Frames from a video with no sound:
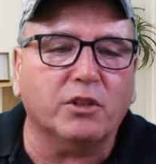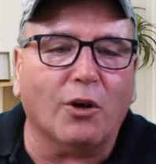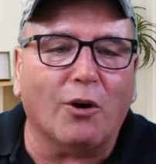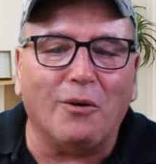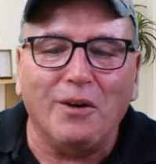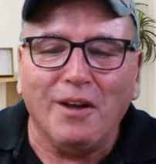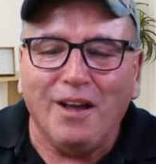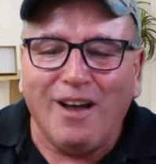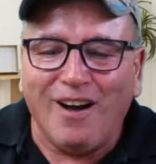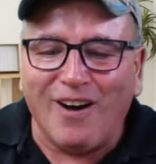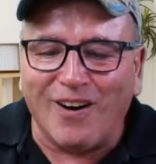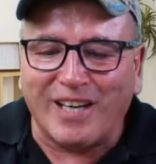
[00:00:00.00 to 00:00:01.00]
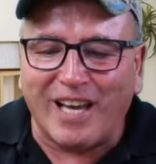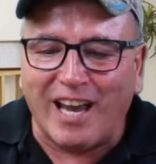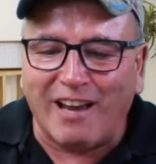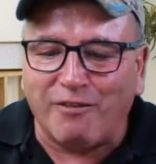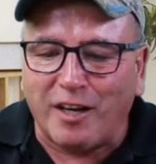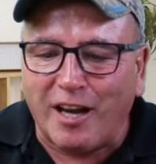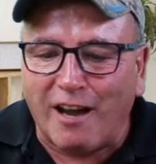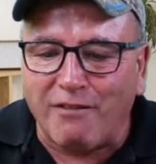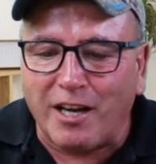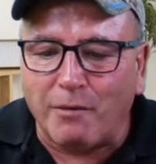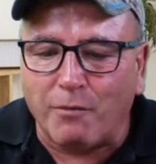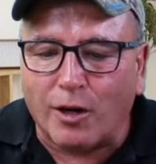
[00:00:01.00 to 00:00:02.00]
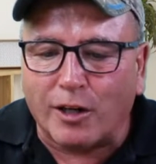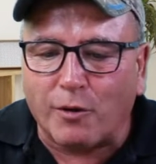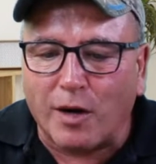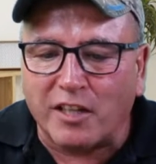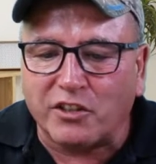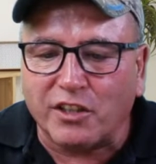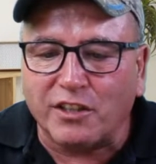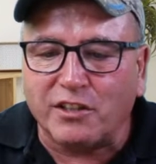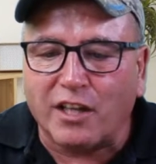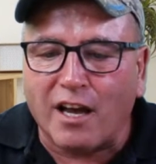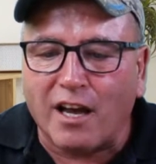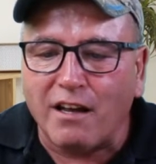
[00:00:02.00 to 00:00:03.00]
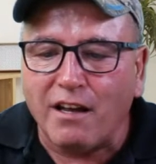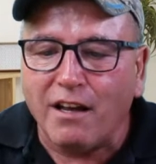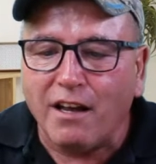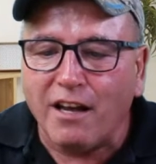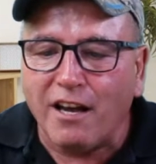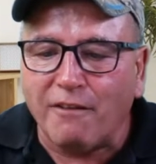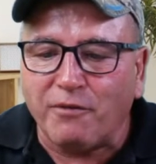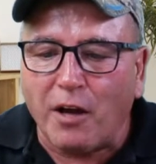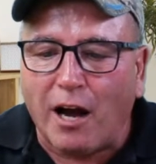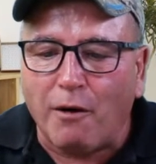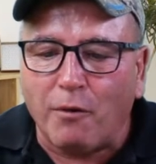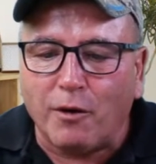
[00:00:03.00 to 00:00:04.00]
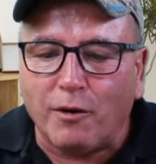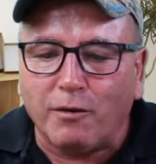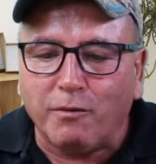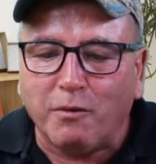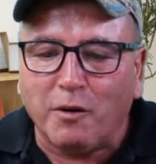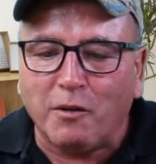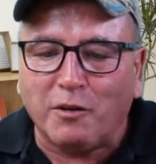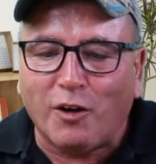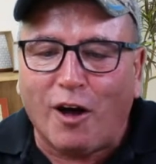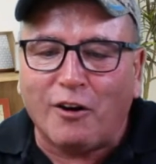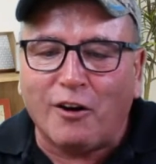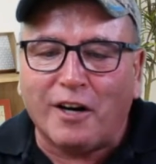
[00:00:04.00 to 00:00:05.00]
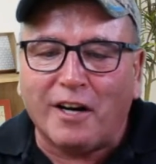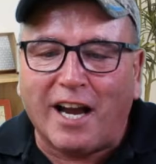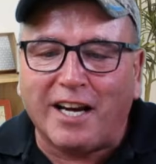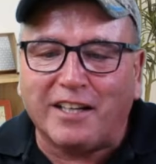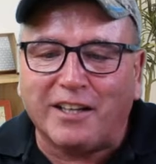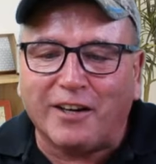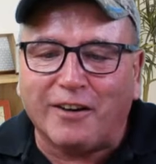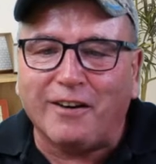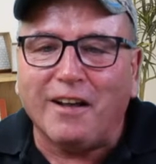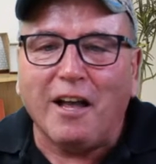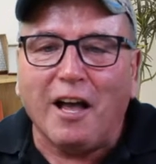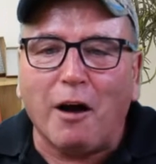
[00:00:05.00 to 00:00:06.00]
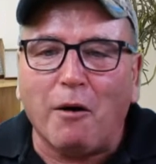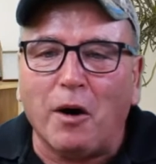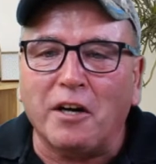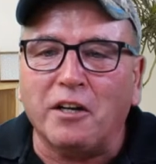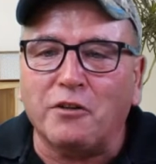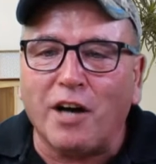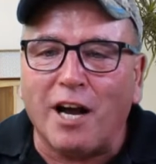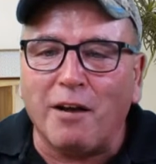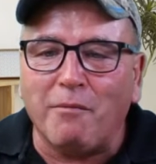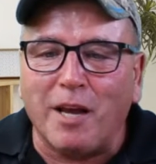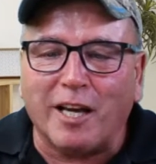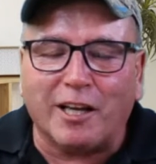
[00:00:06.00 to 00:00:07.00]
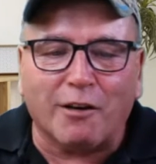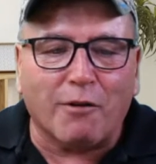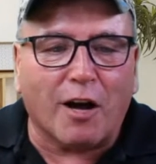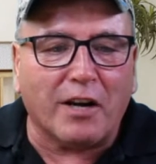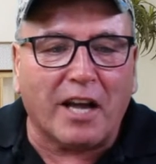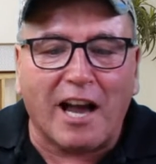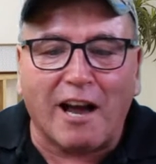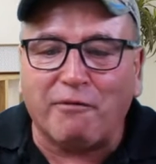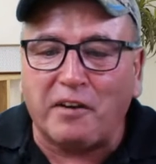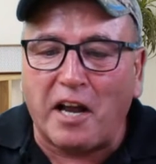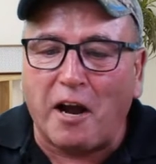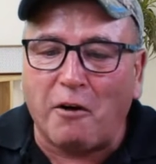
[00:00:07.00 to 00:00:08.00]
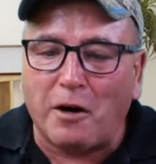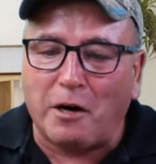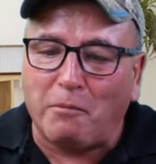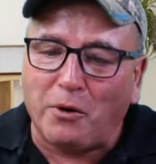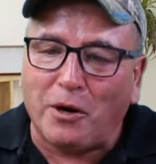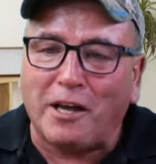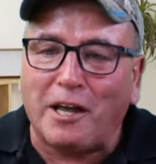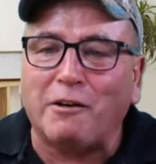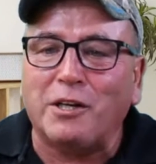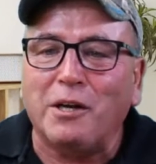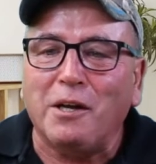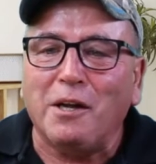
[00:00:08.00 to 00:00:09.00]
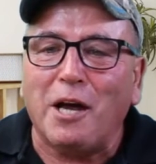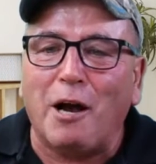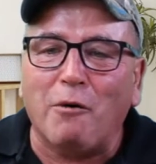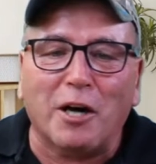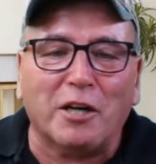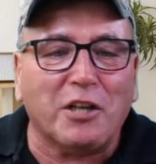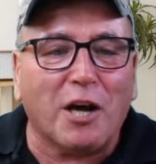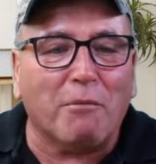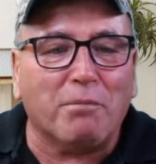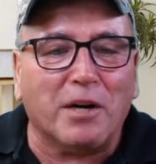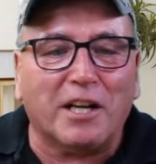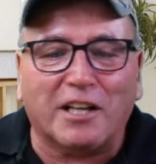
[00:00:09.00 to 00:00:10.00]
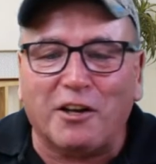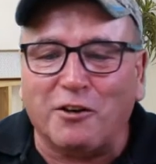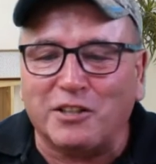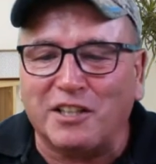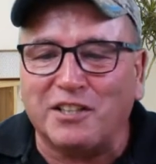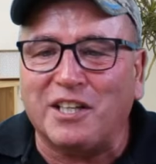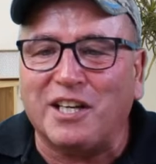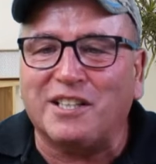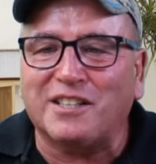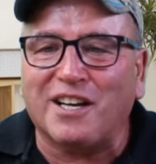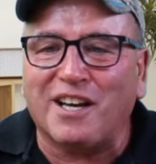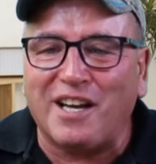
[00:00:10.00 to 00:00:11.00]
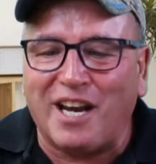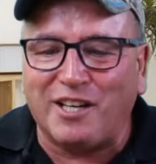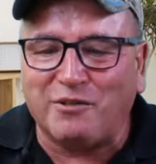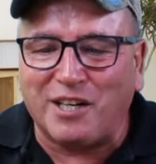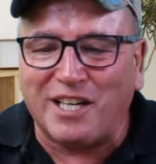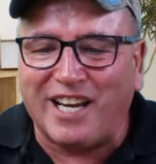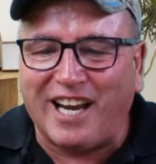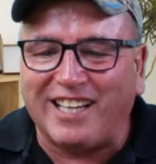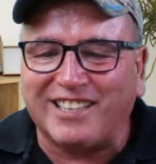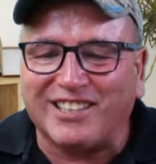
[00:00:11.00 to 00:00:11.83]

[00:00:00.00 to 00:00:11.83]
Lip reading: So, okay, if we have any more questions, if not, we'll call her a night here. I wanted to try and make it around a half an hour, and boy, that worked out pretty close. I see it's 8:28.